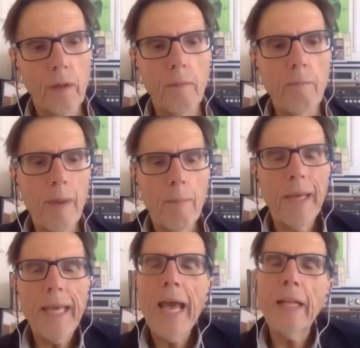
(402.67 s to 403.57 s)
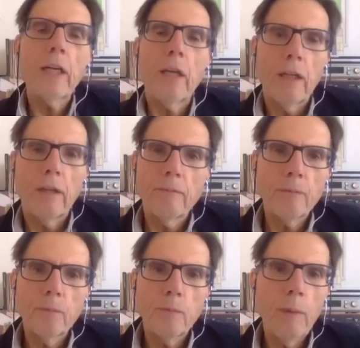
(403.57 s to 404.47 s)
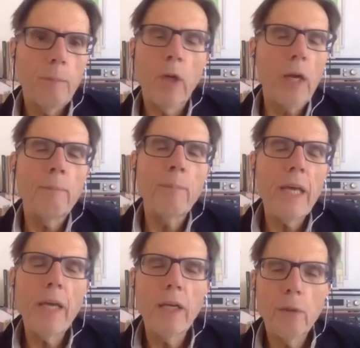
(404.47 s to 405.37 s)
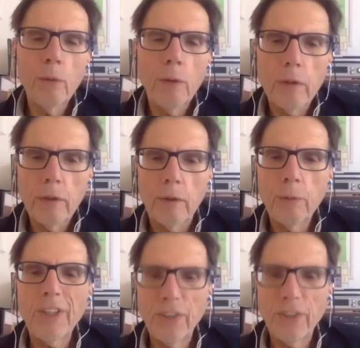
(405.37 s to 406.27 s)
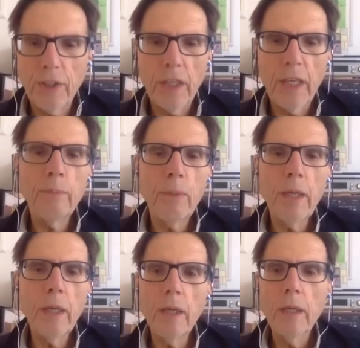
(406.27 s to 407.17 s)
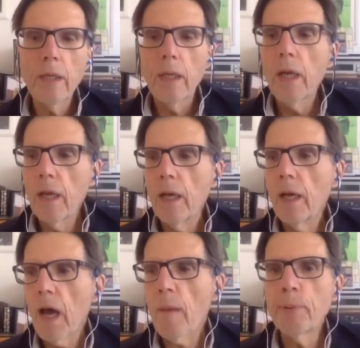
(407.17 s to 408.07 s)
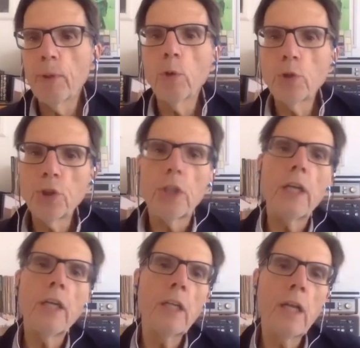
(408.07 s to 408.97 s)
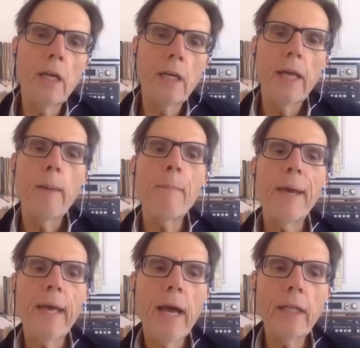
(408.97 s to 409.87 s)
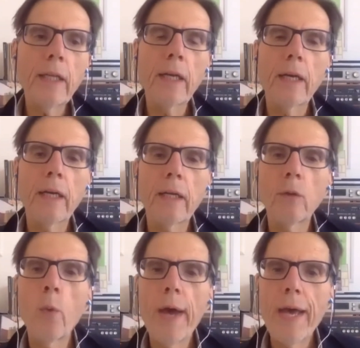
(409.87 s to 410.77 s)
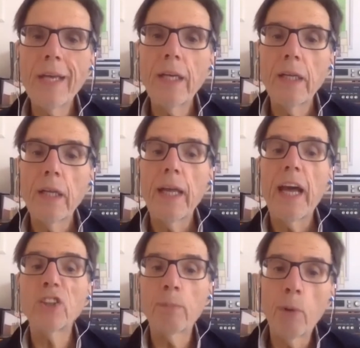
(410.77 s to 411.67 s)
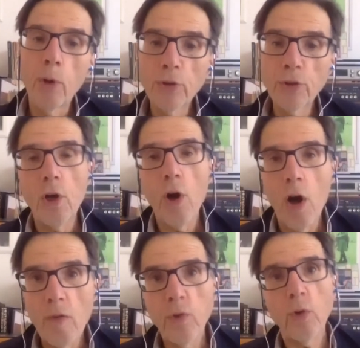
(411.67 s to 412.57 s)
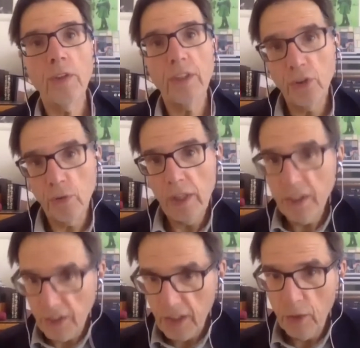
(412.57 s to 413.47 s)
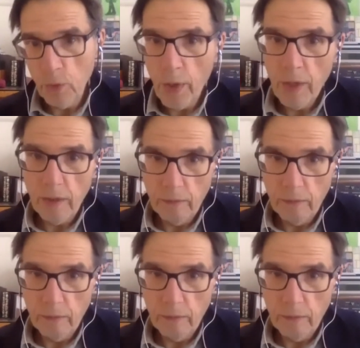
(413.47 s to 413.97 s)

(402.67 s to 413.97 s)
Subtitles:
mechanically, can be risky, can be approached in a mechanical way as opposed of contextualistic way.